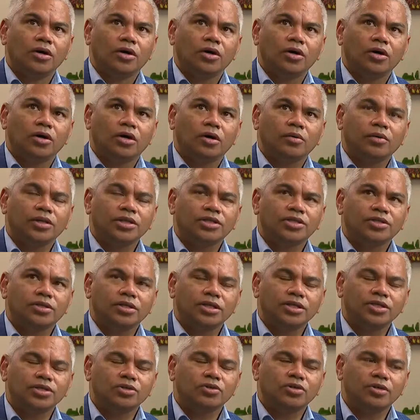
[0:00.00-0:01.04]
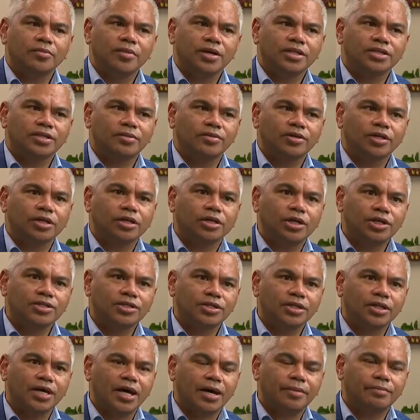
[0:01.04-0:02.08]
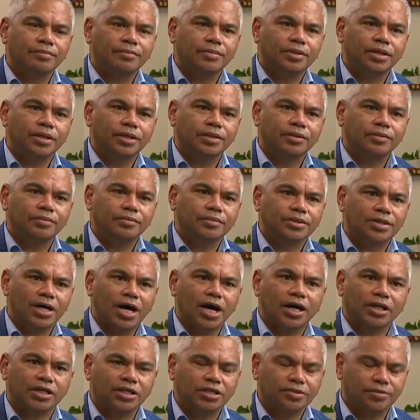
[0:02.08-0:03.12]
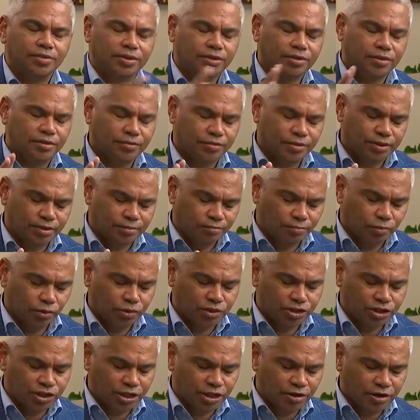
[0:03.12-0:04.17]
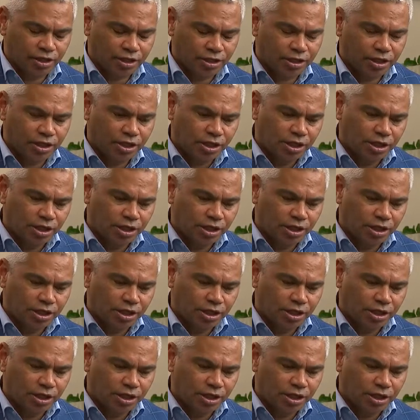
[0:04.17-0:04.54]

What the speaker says: All right, well, let's talk about some of the close the gap targets, but more generic.